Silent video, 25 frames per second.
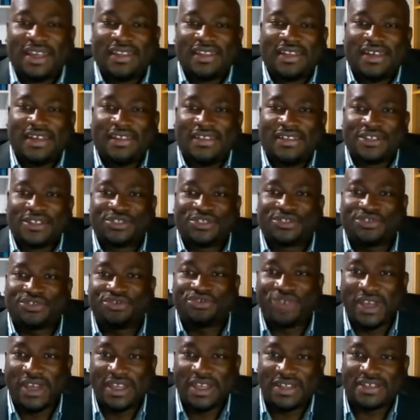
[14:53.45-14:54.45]
the, the
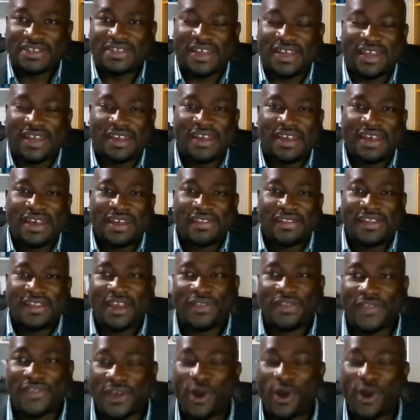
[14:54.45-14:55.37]
streets and they,